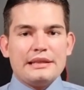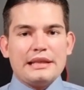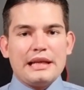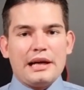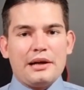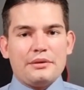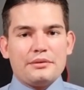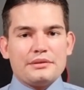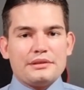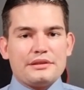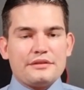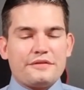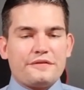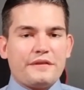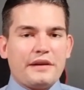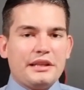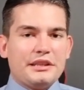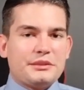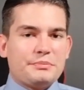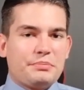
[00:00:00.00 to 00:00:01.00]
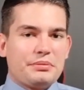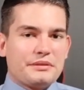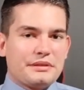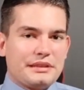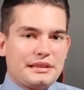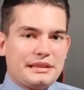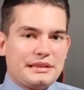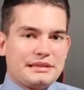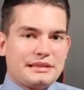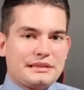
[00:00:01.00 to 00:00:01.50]
Now, the French
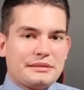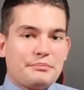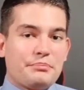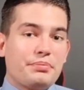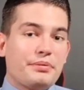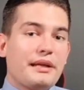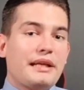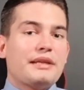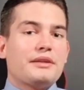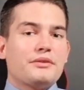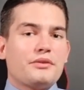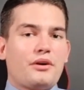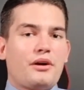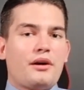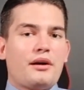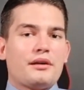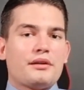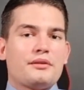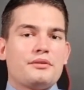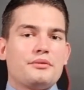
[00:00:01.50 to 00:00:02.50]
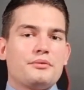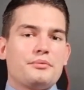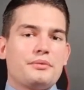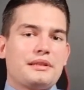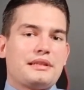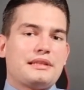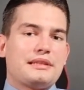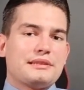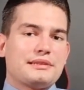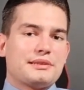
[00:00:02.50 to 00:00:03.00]
police played along
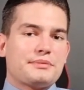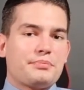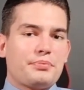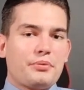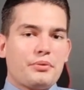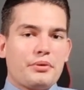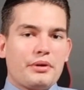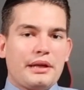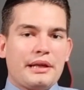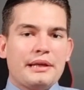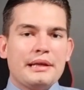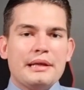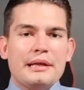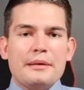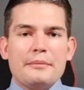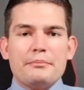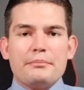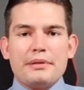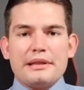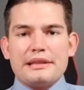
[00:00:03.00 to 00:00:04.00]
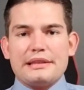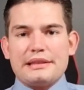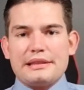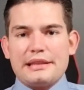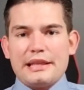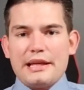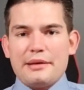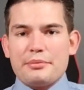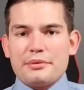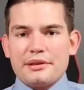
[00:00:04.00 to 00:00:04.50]
with this ploy,
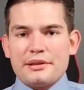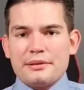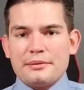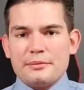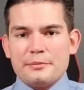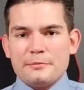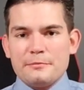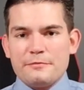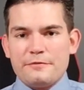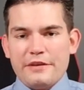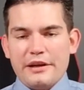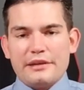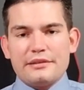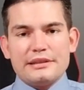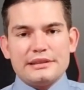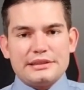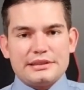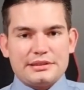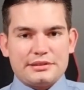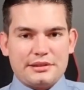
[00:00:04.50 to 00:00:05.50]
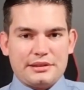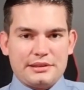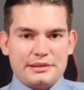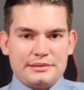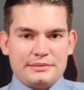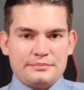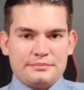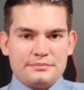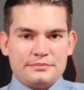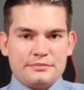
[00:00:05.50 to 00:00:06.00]
but they were very
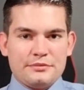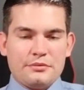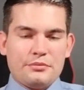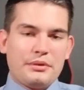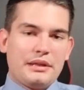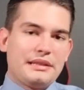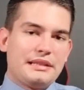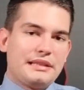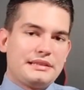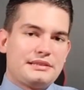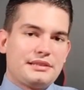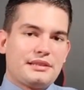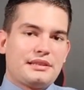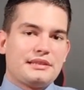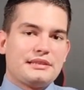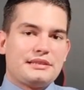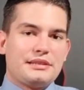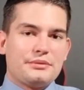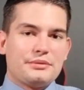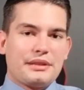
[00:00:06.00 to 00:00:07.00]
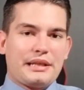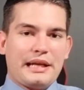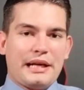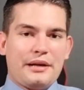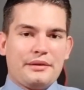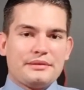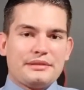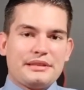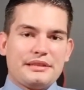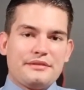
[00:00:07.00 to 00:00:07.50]
certain when they took into
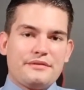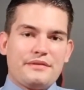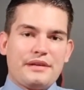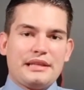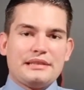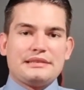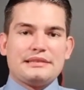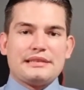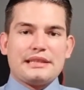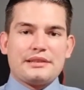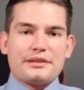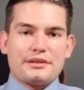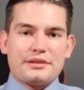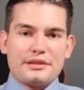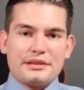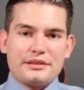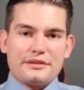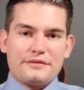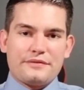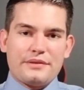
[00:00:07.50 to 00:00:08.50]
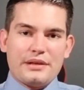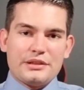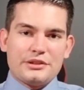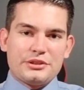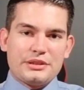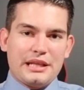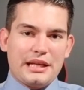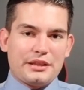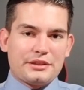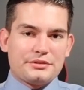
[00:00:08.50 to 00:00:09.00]
account the events that occurred at the
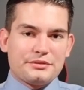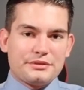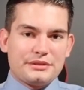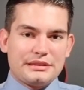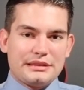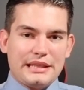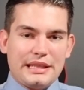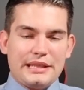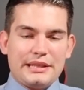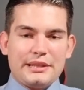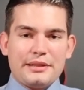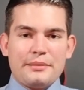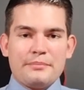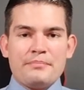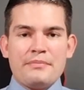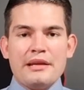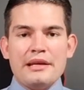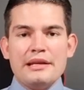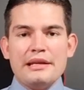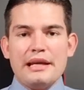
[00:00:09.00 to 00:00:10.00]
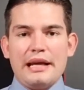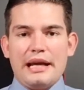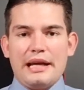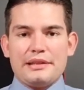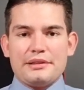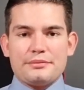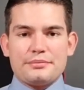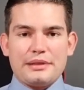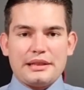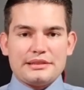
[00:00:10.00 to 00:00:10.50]
French National Stadium
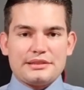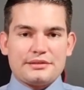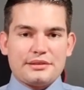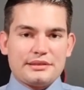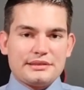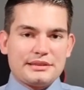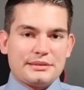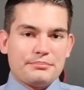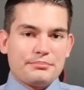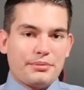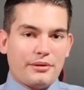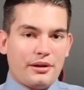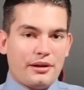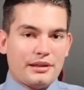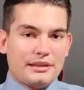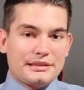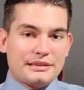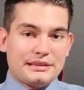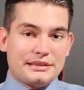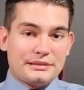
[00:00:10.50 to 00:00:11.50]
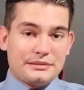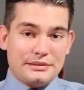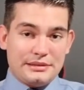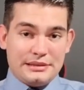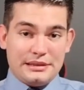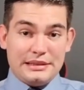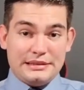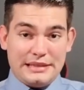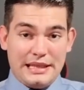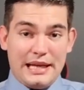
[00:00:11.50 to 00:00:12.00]
and the restaurants and bars,
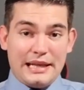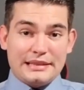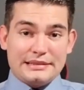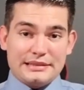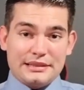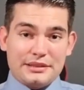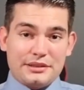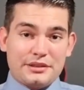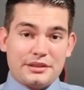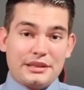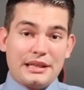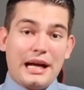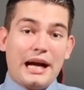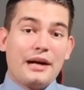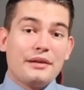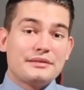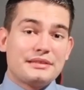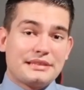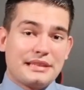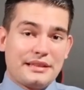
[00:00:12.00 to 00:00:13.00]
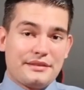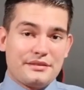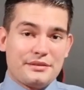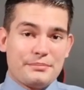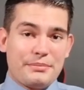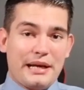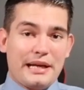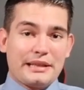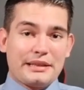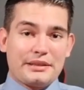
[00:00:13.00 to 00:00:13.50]
the attacks that occurred outside of
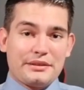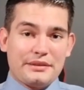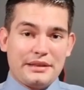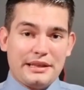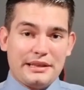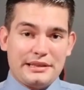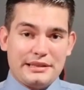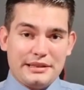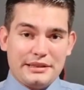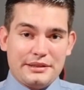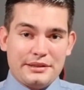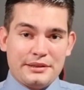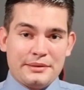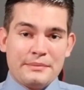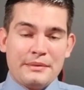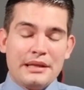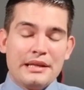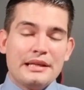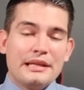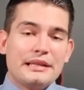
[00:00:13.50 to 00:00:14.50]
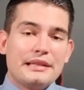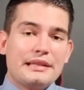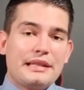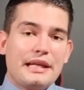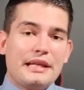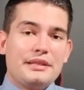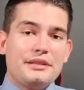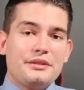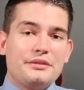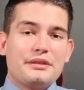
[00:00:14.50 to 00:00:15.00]
the Bataclan Theater,
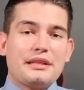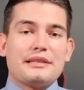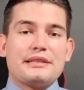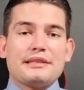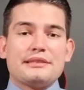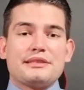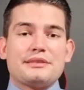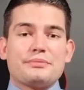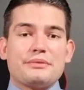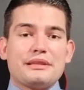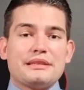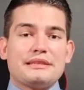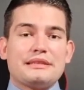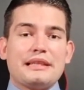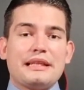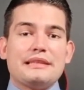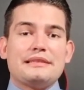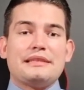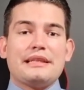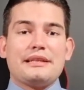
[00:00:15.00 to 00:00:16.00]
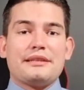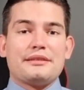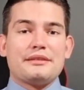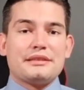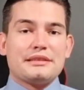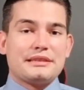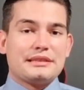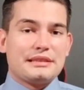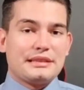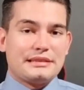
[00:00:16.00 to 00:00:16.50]
they knew that this was a
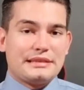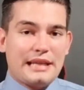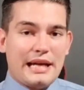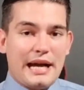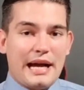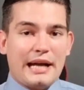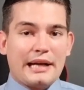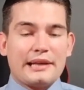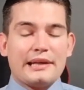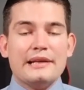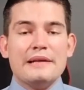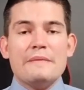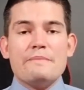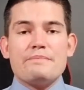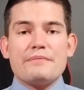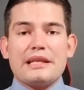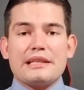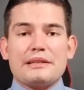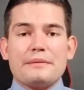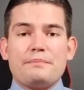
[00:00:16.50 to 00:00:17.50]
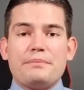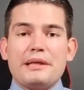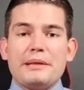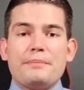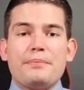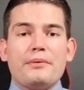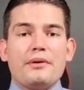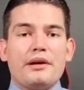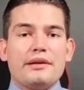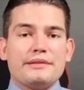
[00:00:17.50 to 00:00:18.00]
terrorist attack, that the
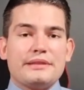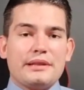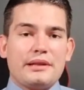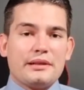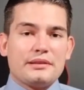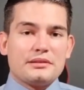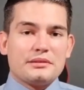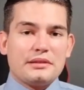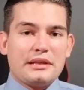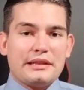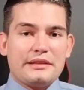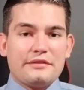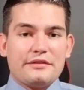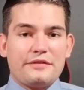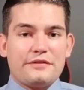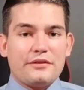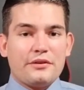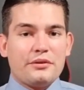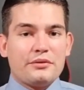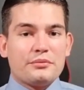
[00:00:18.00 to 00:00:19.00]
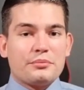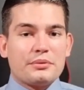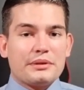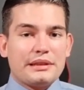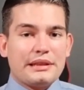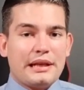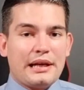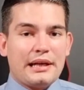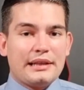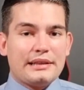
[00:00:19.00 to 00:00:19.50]
people on the other line of the phone
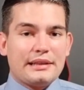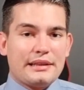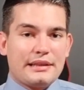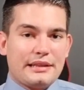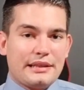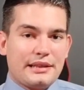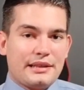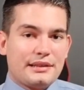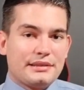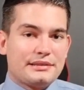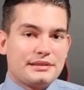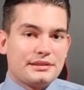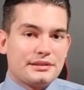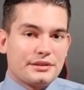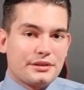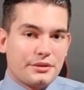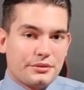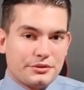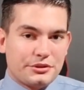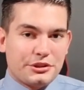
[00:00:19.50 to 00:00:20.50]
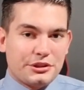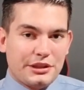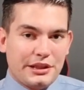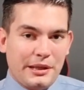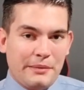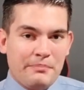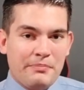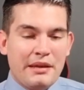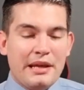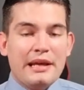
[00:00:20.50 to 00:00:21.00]
were not there to
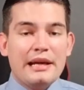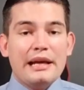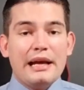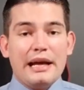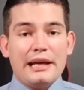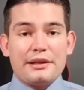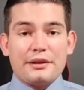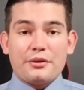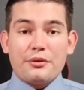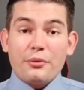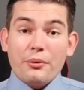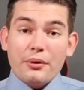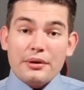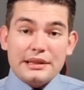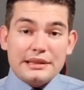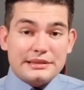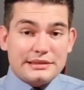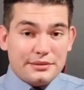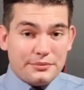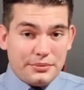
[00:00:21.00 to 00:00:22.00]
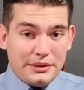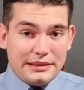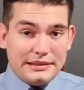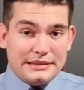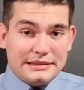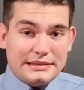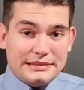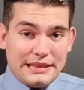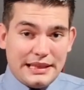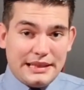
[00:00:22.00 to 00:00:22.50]
negotiate. And according to witness